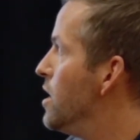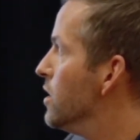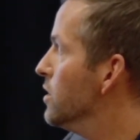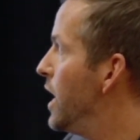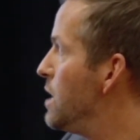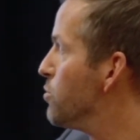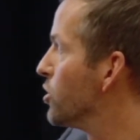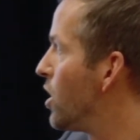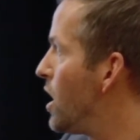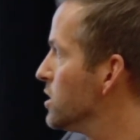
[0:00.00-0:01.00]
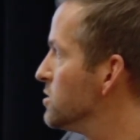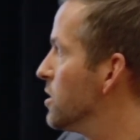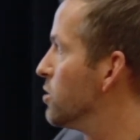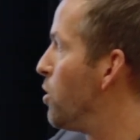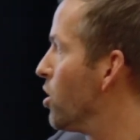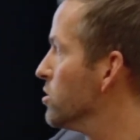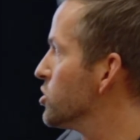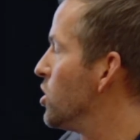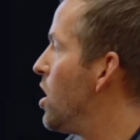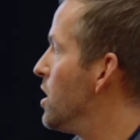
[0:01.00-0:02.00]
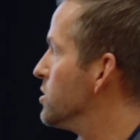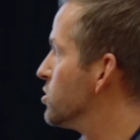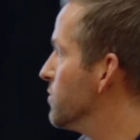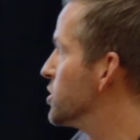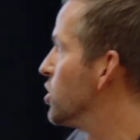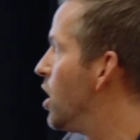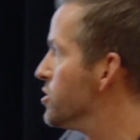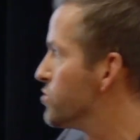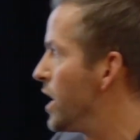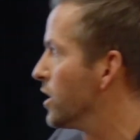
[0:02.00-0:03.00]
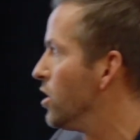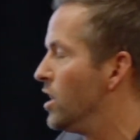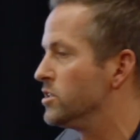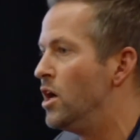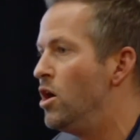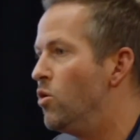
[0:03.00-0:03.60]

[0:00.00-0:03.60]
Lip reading: Labor costs, parts costs, service contract costs,